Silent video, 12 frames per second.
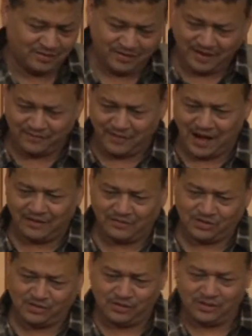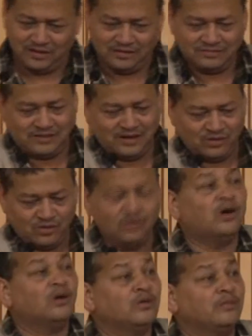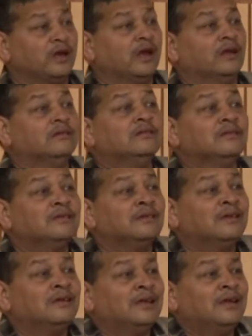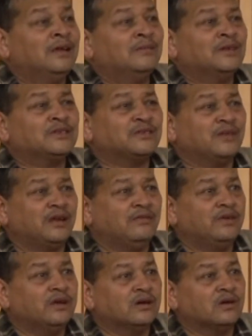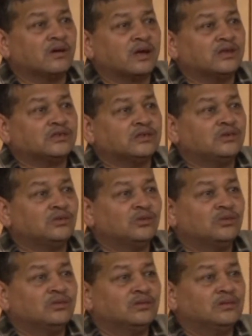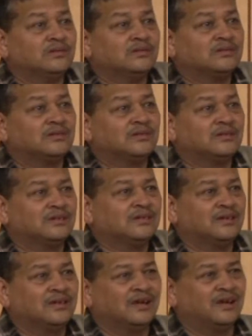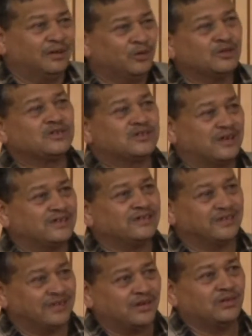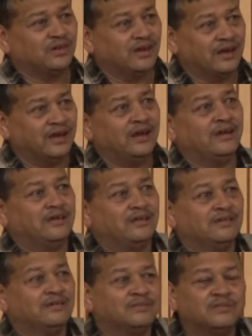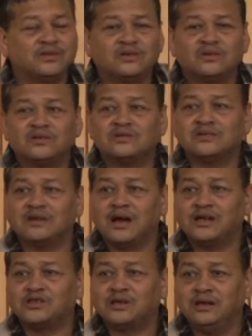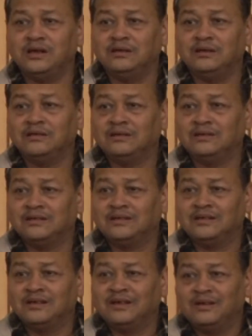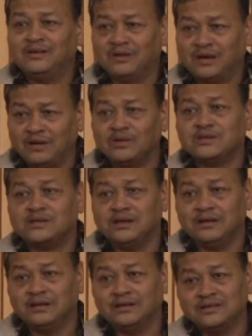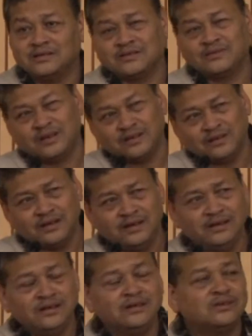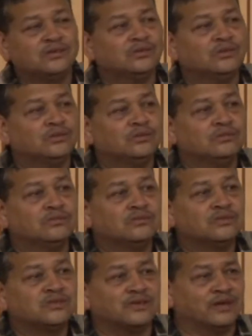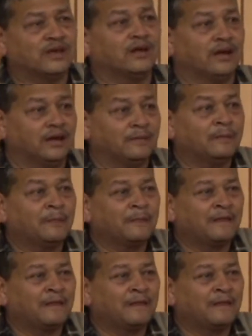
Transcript: be very frank with you, I don't know how to begin. It's a very weird occasion to come on stage, and that too in IIT, because largely when I was here in 73 to 79,